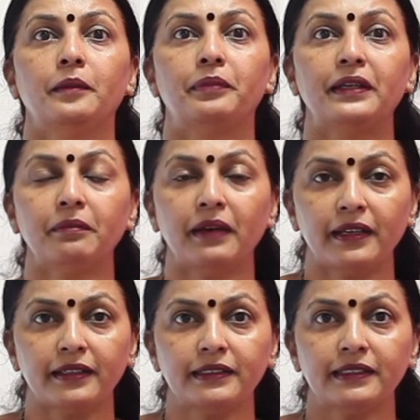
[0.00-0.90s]

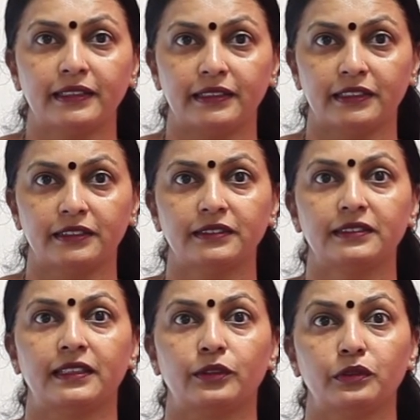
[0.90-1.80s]
pre-malignant conditions
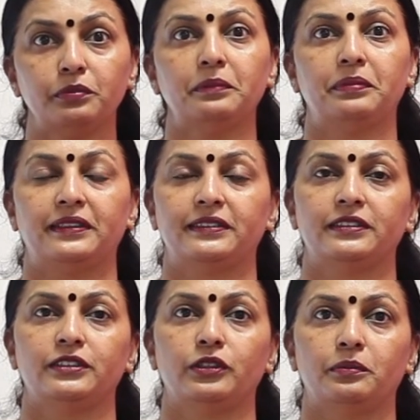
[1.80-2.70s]
that could be present
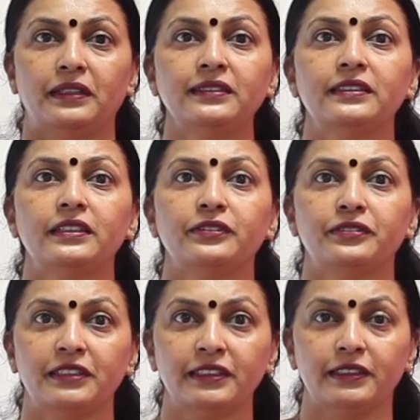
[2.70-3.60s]
in your breast if
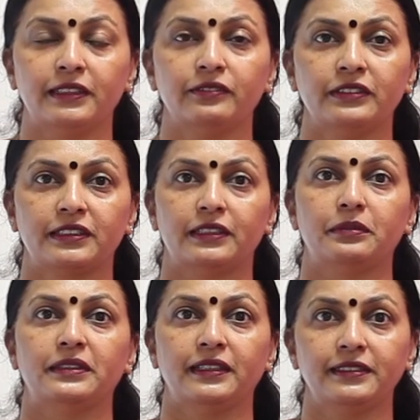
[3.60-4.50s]
needed, which can be
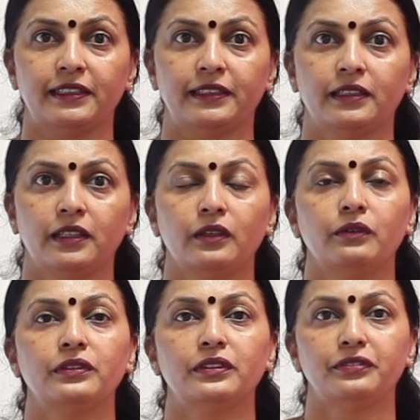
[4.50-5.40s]
tested
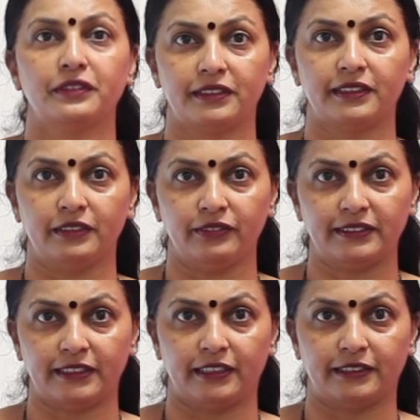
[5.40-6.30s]
with the further
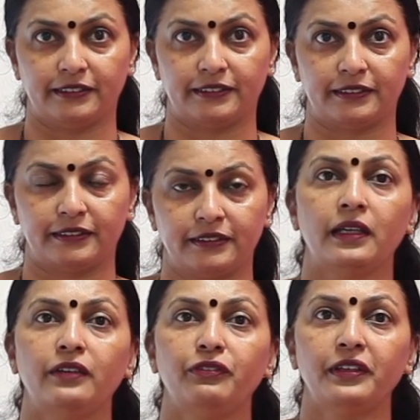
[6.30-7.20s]
investigations.
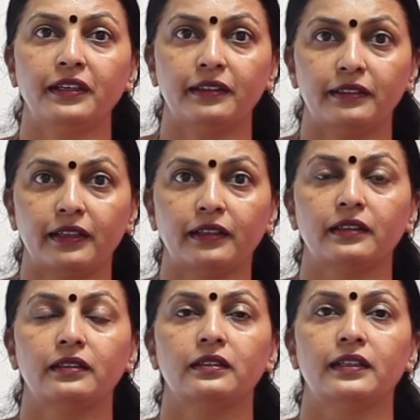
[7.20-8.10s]
If we can detect
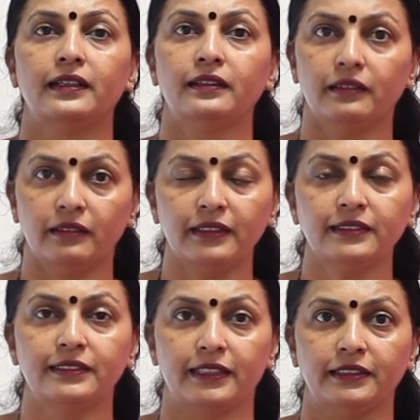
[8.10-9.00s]
at an early
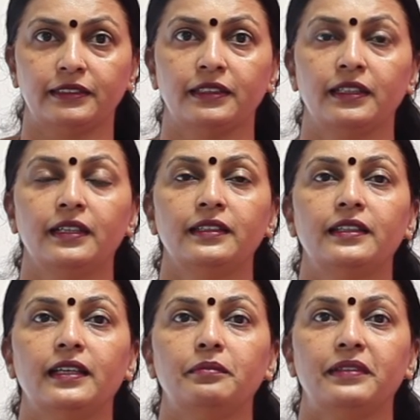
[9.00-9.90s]
stage,
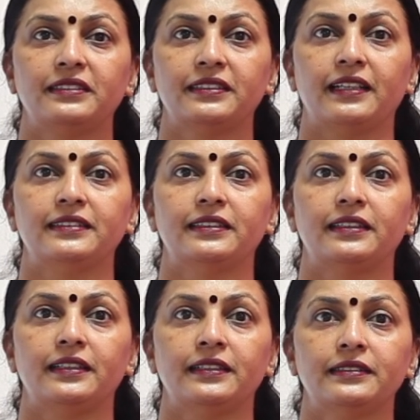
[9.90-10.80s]
then breast cancer
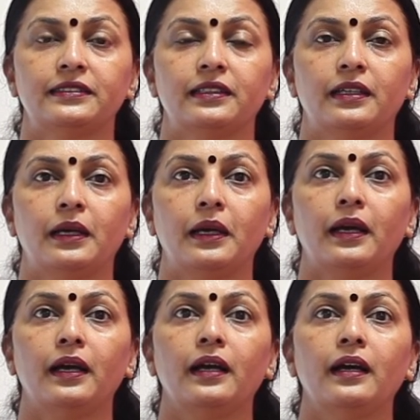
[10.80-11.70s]
is
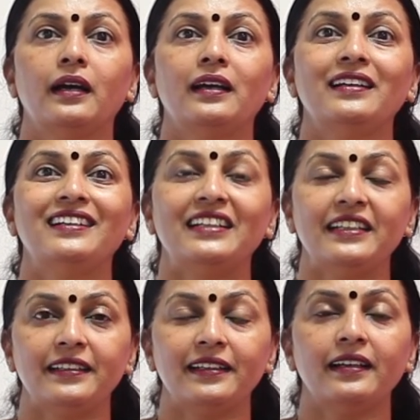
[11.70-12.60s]

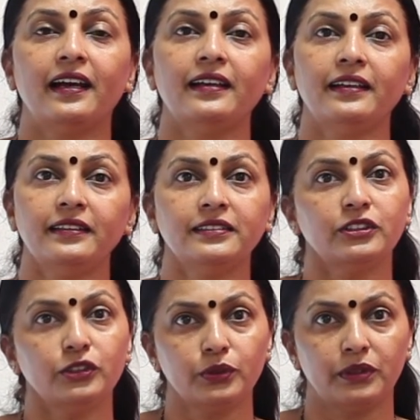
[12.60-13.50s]
treated and it is
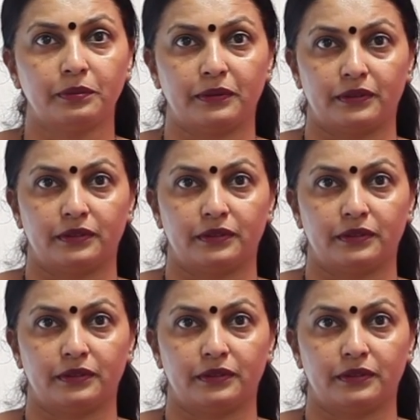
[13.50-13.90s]
curable,